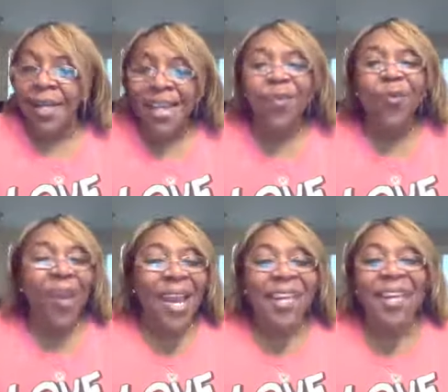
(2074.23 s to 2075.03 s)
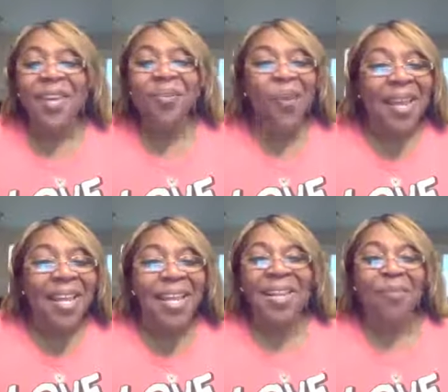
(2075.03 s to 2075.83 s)
Get ready, get
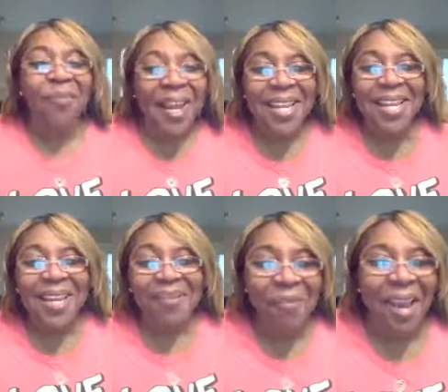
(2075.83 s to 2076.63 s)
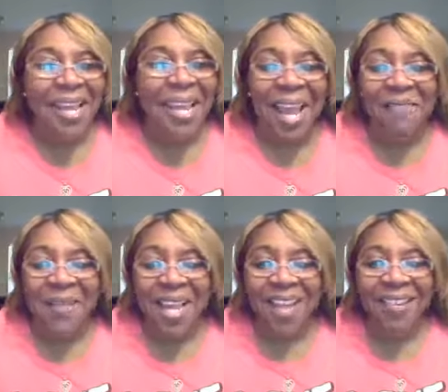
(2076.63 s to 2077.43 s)
ready, get ready, get ready.
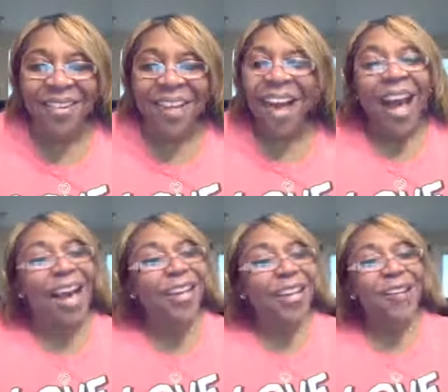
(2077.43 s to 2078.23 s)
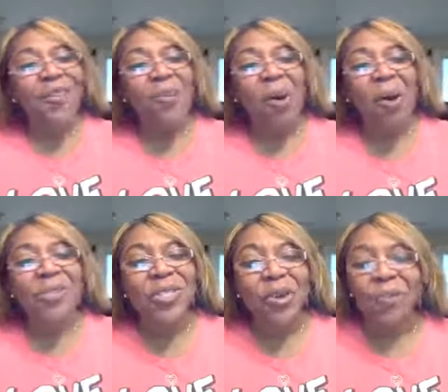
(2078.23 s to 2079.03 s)
Amen. I love you
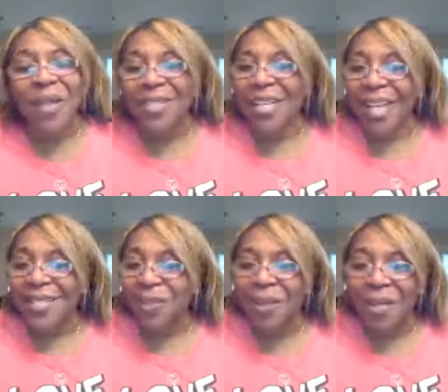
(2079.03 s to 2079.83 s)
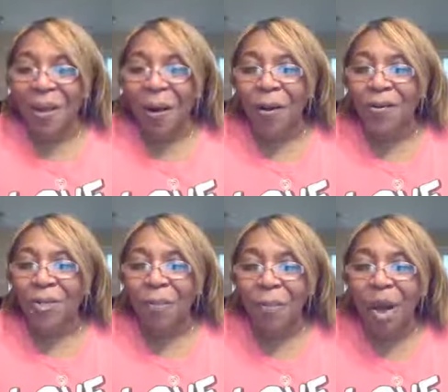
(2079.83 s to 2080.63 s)
all so much. And guess what, y'all?
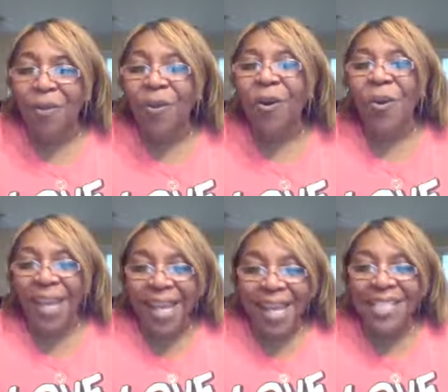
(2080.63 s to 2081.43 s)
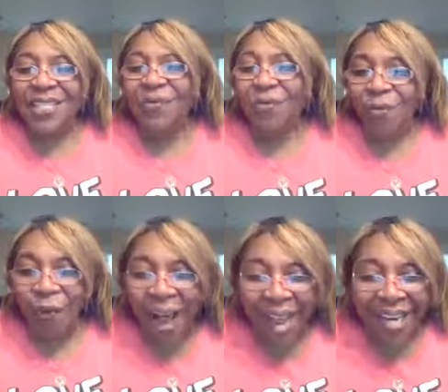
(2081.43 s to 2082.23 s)
Tomorrow is
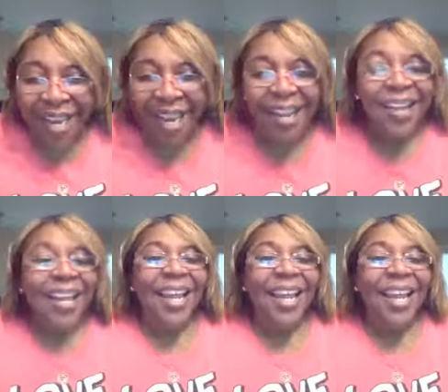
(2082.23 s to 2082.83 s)
Friday.